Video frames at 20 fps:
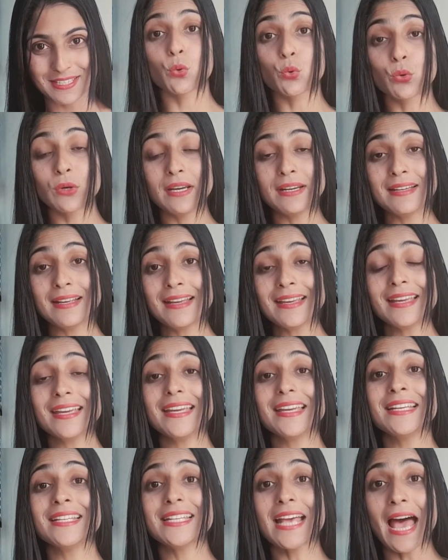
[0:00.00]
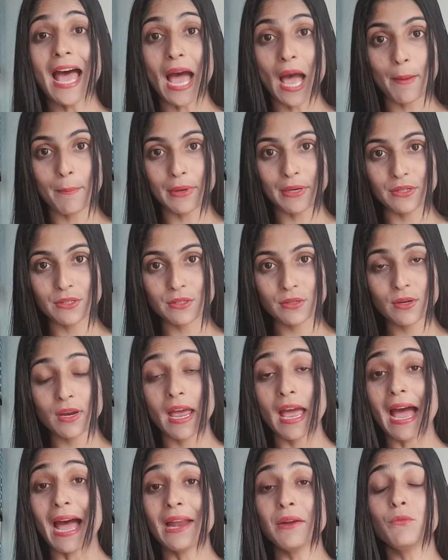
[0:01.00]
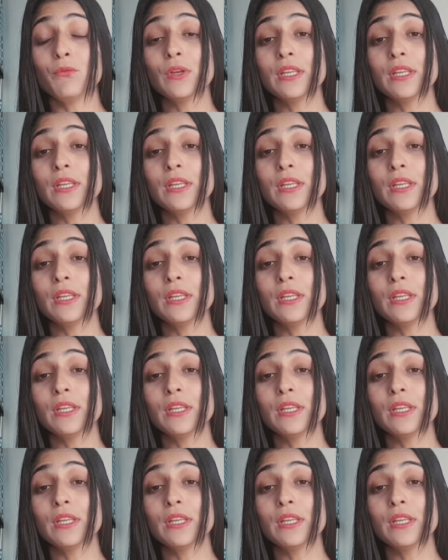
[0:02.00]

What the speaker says: Reading is a habit, and